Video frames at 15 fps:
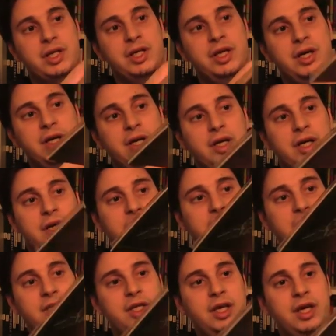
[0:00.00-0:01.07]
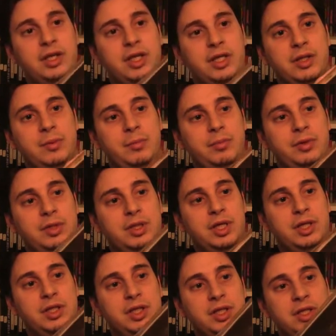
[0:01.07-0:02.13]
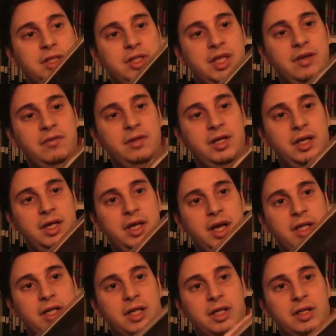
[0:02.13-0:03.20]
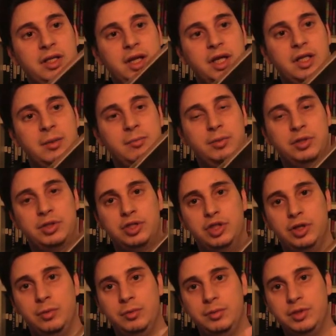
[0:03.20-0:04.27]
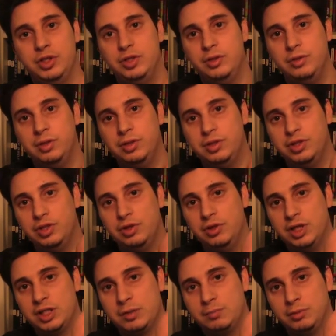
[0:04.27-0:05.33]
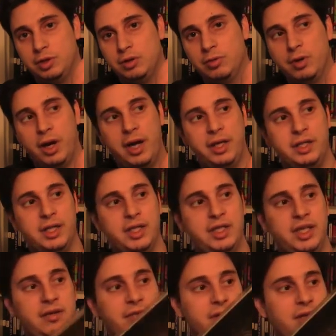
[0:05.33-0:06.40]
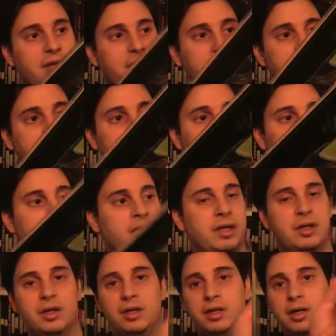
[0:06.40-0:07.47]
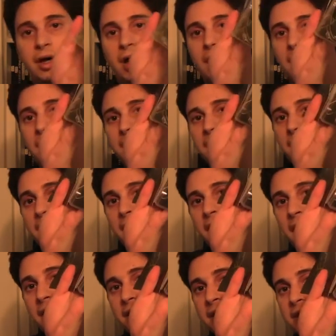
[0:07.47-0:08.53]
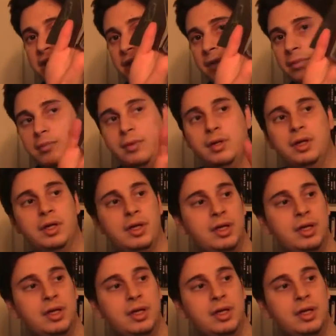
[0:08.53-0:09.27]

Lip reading: You get the DVD, and you get the two disc Blu-ray and the DVD on it, and you get some